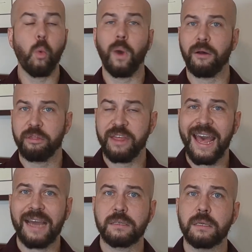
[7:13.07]
Well,
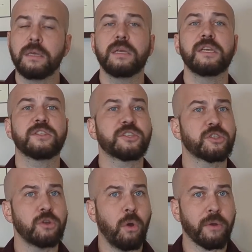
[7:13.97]
that is a
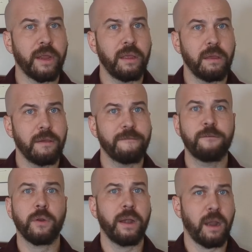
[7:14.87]
story
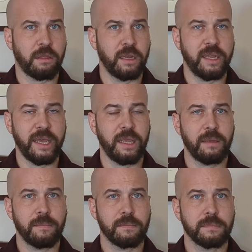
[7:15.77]
for another day.
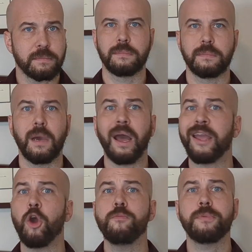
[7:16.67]
I
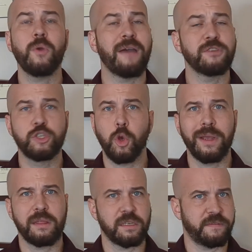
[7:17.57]
hope you have
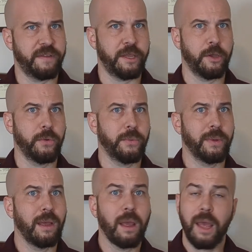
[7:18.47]
enjoyed this video,
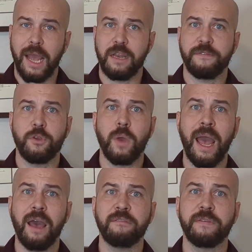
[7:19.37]
and if you
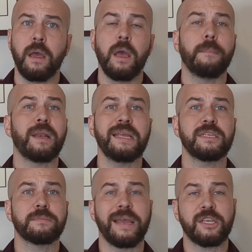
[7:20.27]
have,
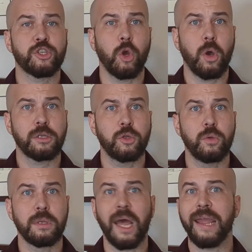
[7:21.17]
please make sure
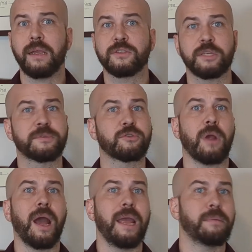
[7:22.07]
to like,
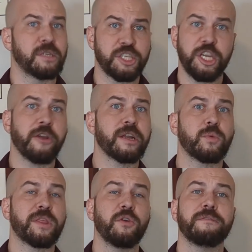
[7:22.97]
subscribe, and share it
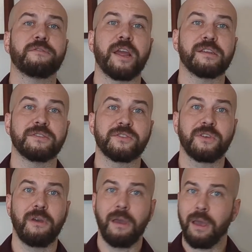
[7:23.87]
with your friends.